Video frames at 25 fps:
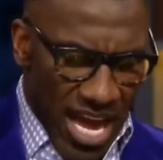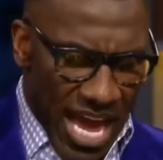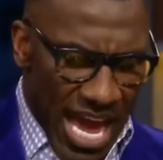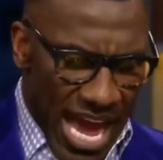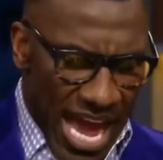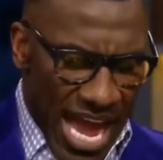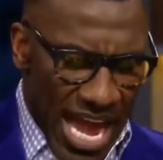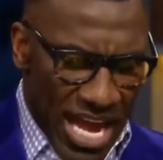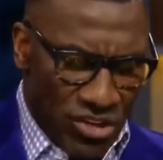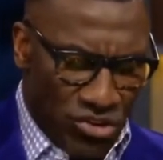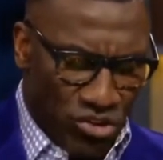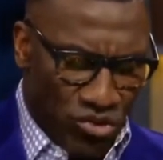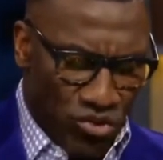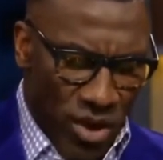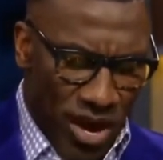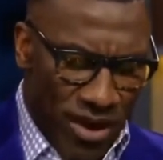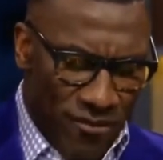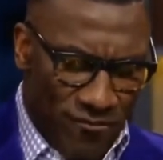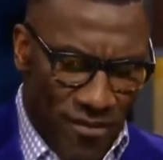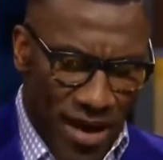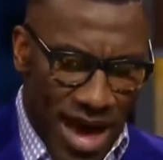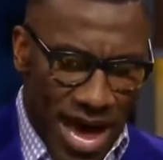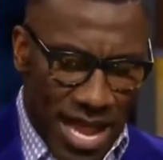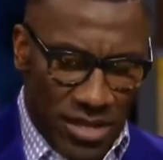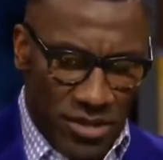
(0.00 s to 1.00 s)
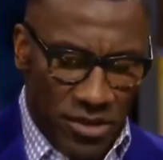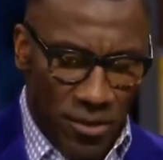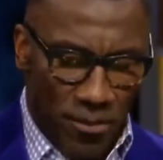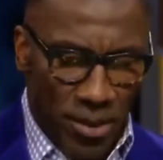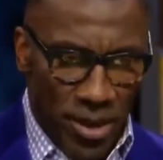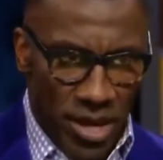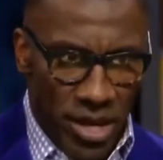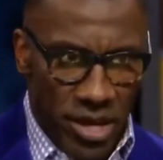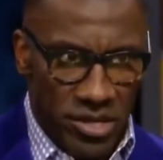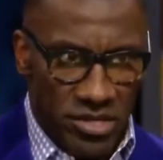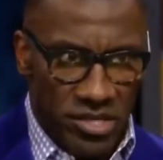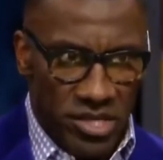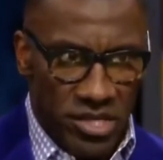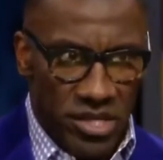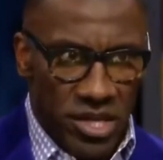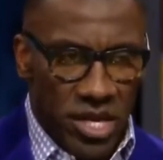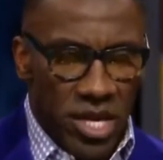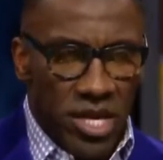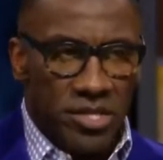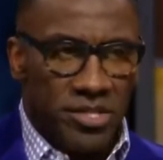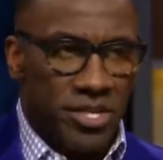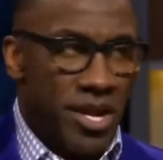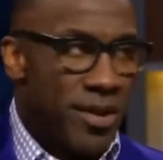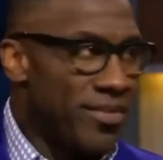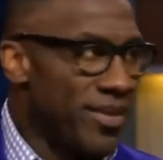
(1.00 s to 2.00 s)
eight straight finals appearances, mm
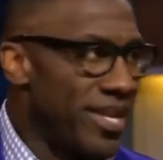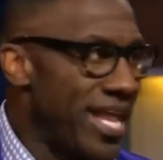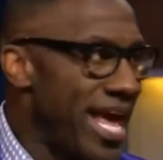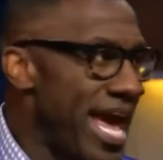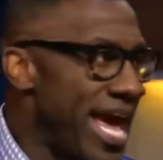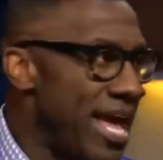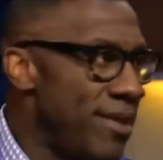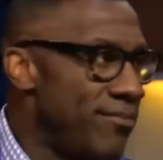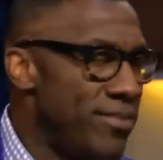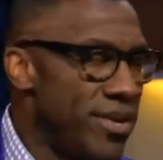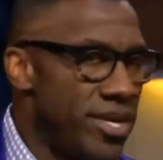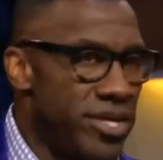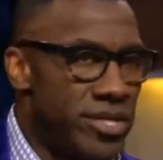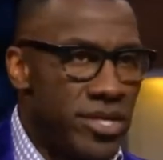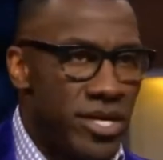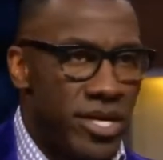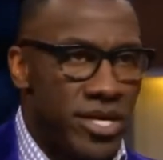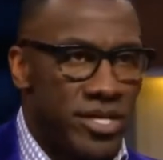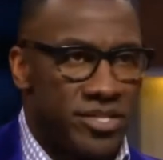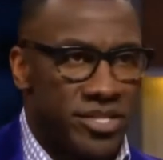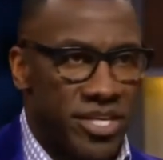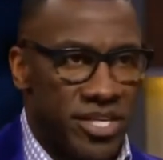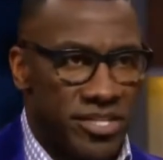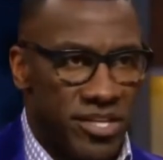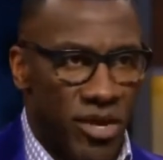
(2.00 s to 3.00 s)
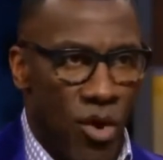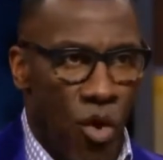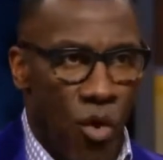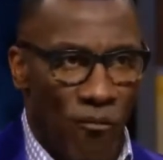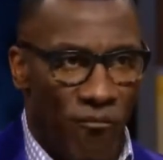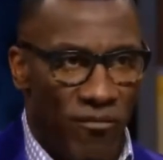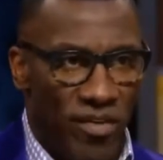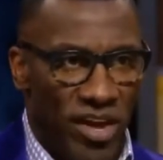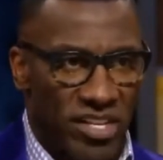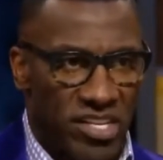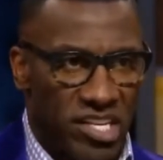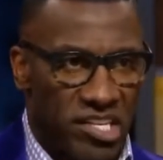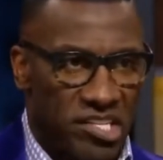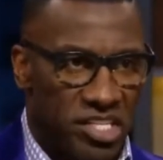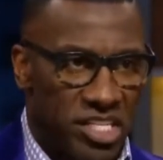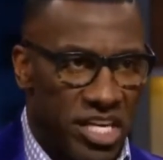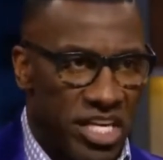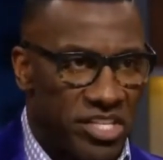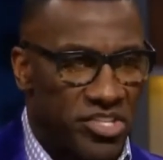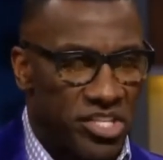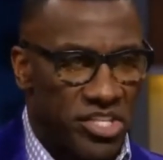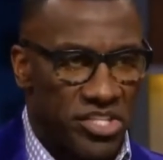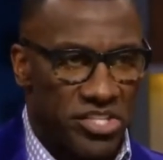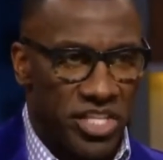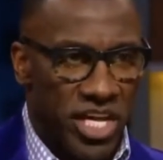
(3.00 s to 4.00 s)
-hmm. something that hadn't been done since the old 50,
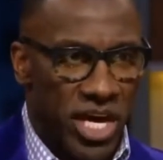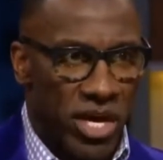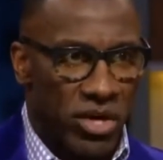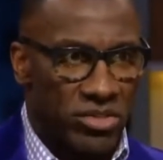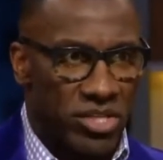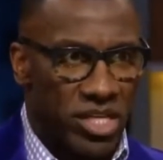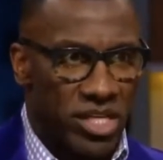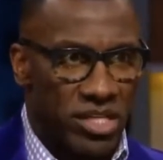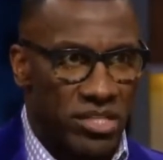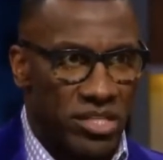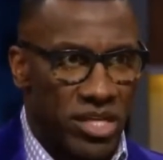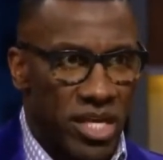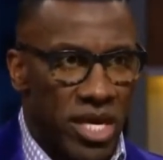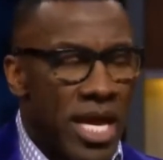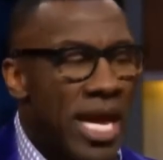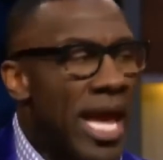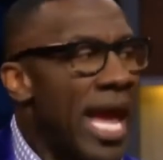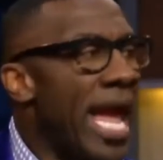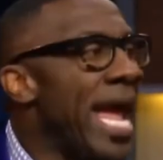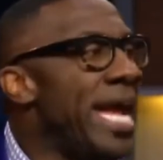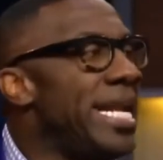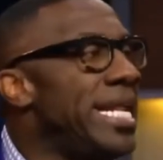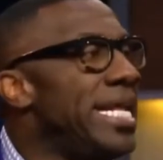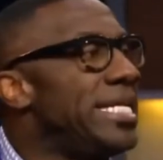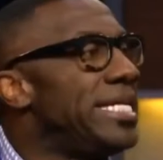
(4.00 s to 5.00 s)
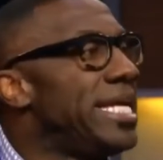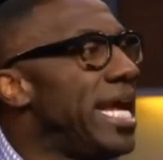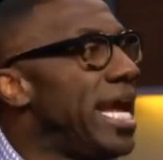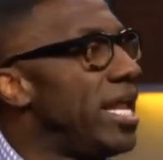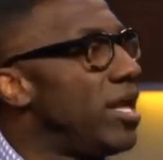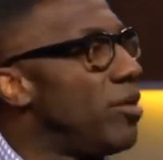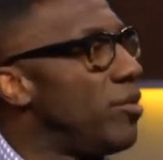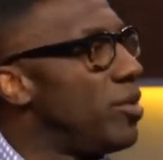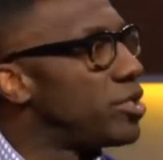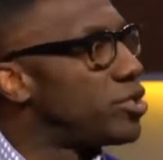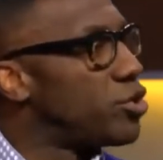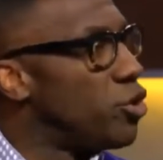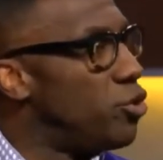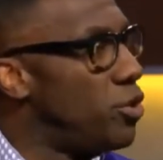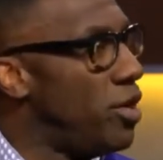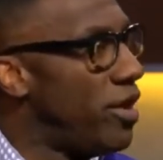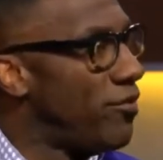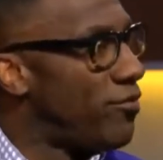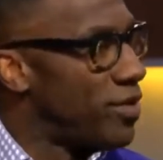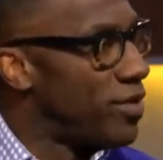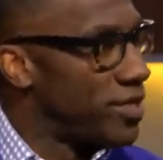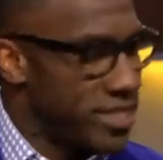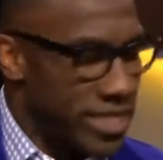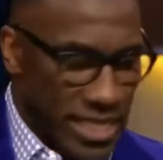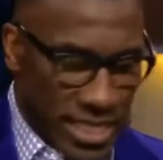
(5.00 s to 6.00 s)
60 Celtics. And he did it with two
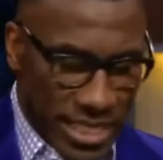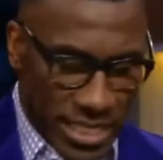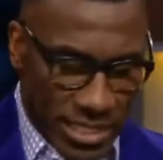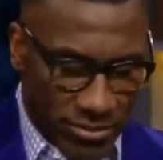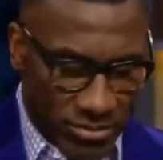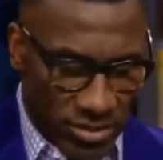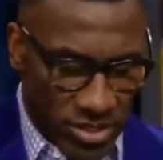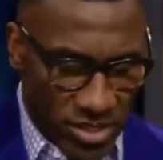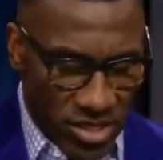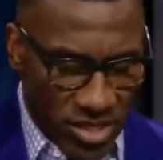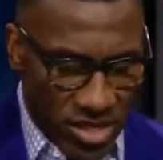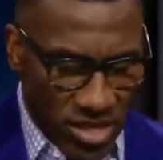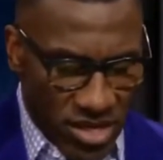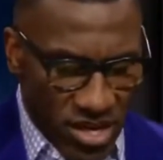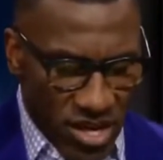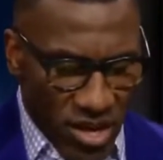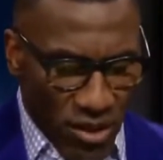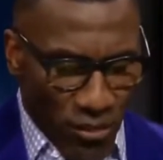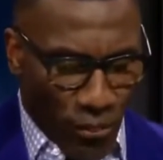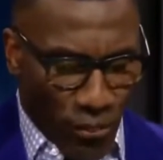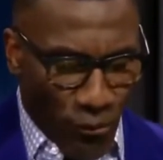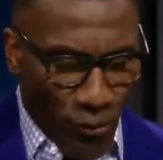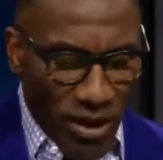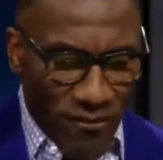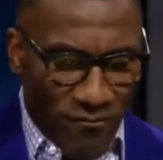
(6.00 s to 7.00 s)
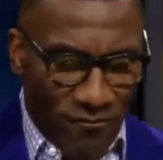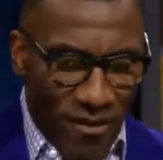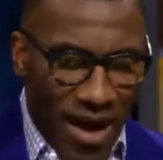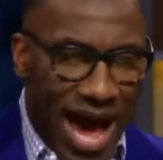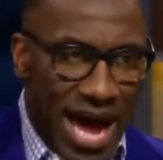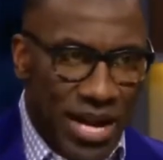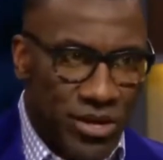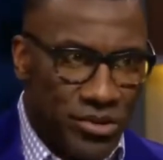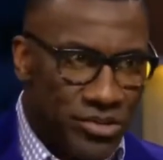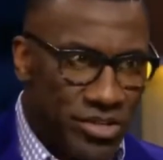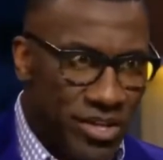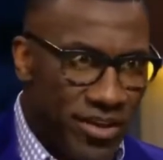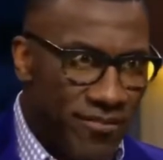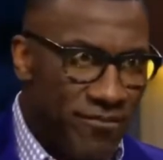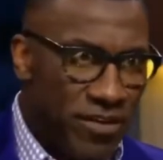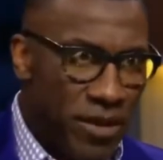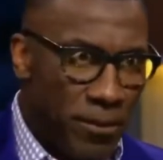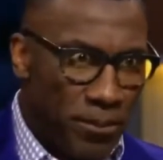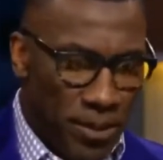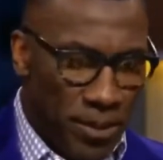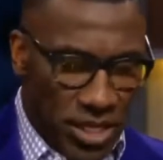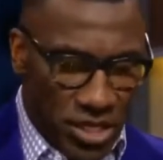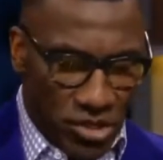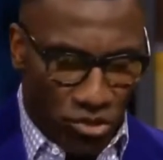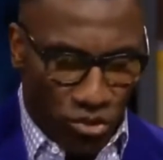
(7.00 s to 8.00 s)
different teams -hmm. three finals
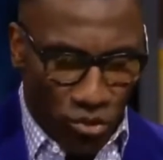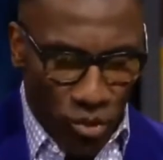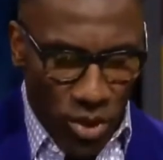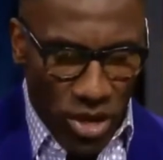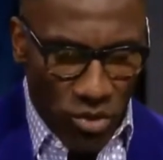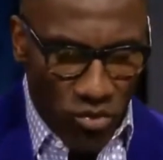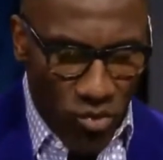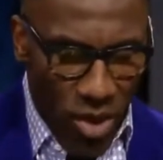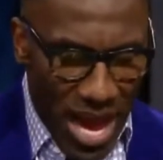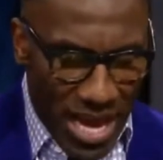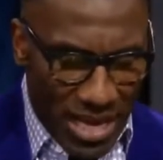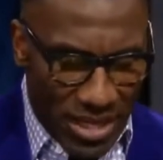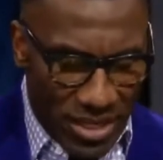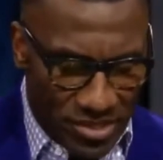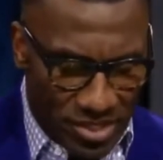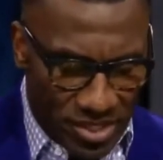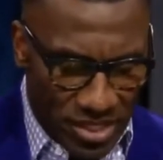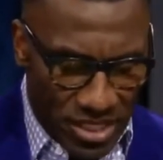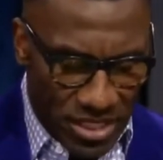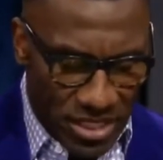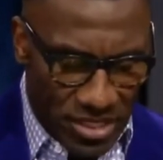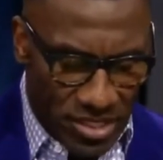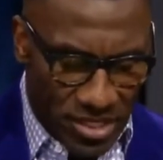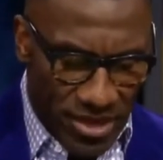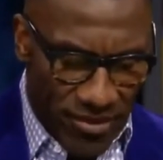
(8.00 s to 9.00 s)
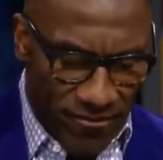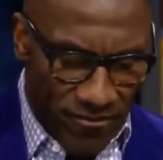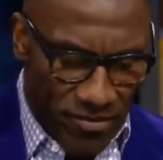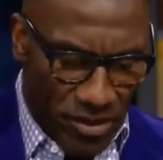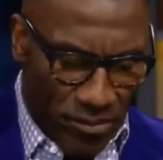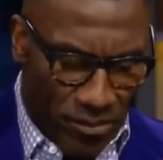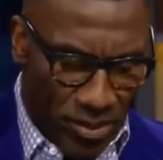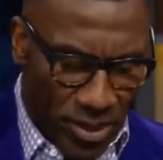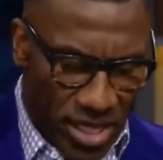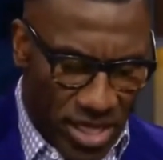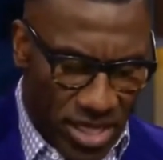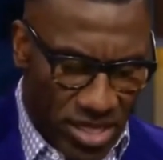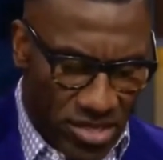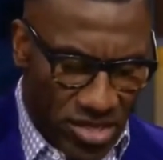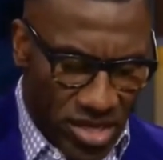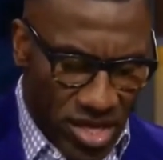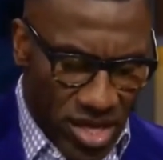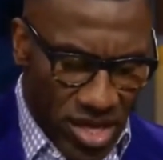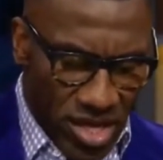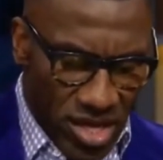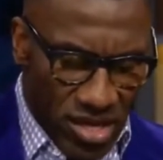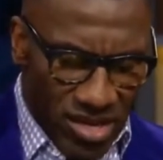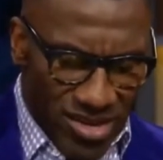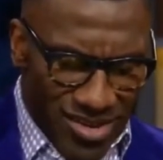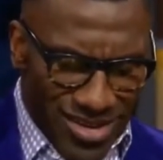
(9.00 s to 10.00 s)
MVPs, three regular season MVPs.
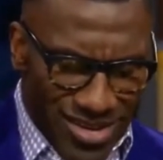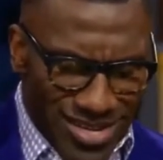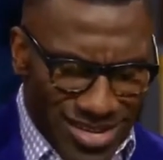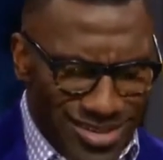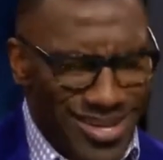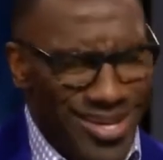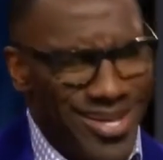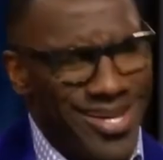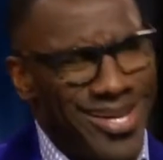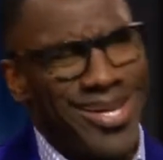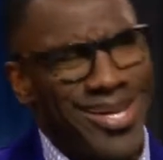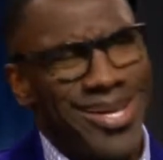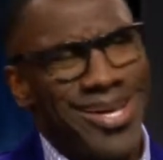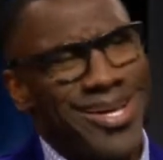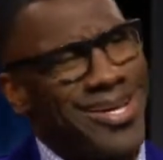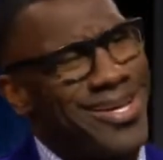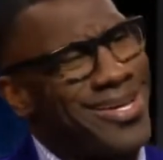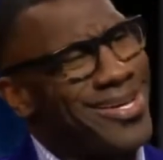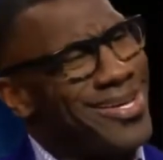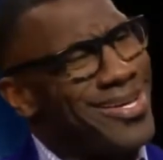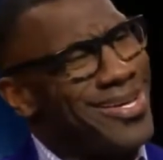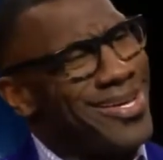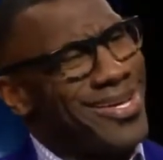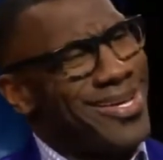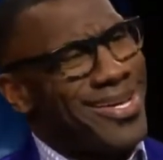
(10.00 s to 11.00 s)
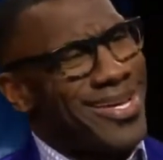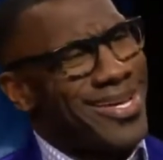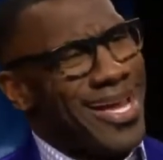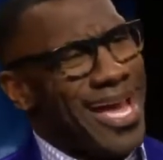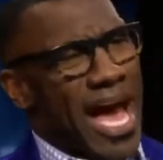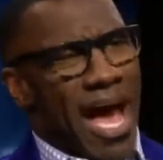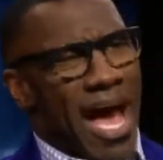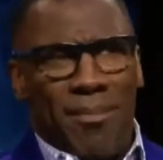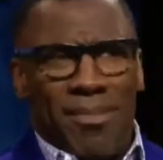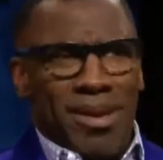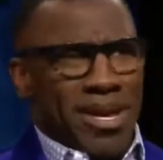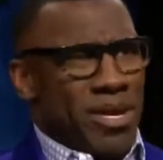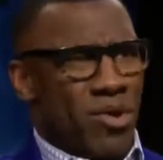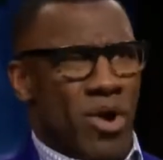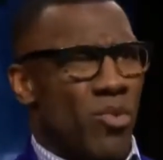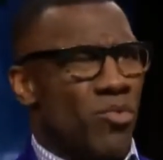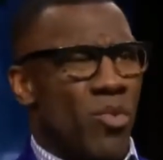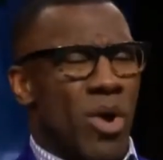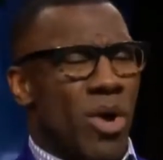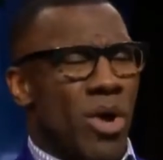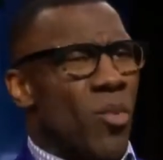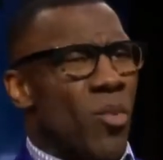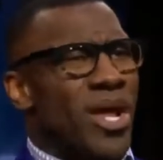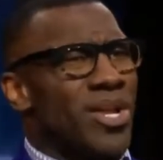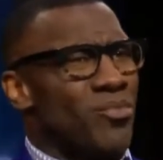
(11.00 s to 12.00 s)
Huh? I mean,
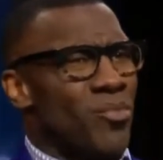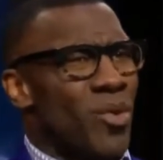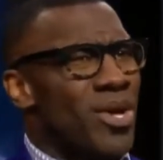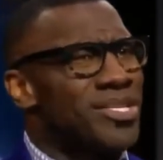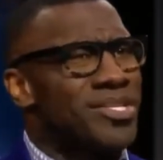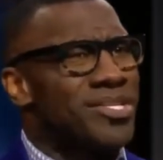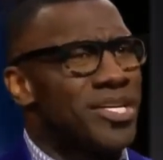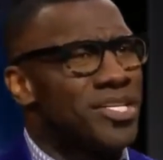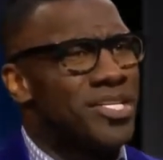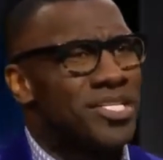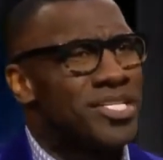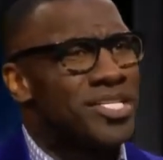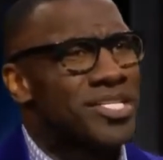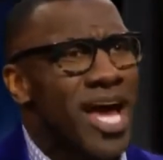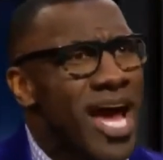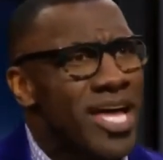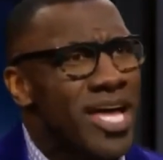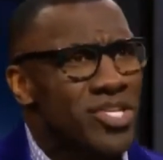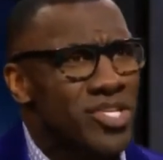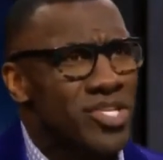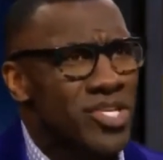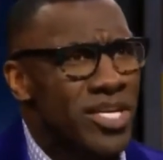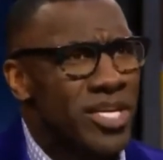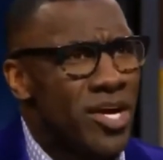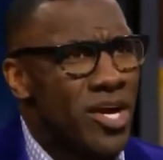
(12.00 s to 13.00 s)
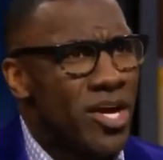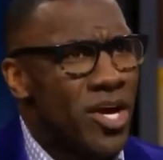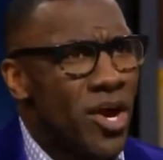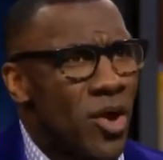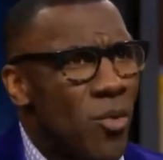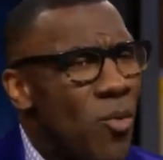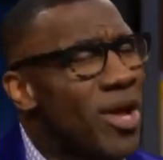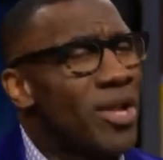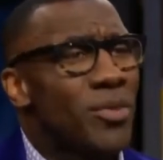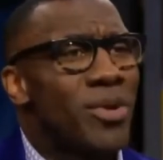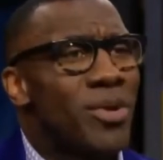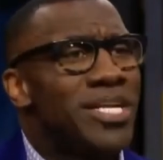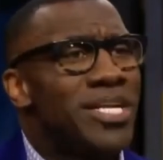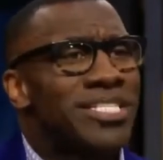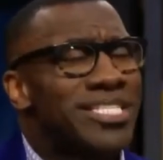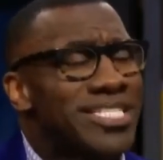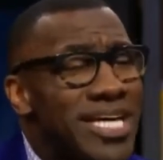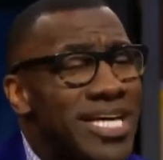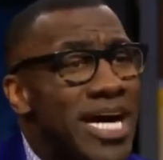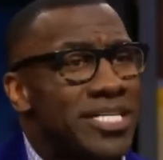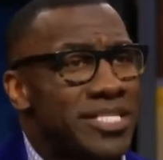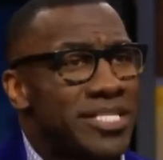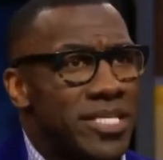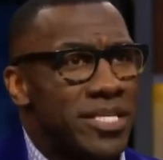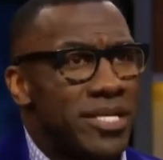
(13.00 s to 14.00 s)
what, what, what's the discussion? What are we
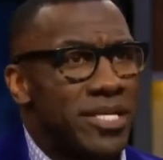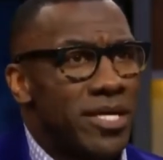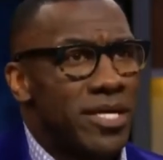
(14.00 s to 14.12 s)
discussing?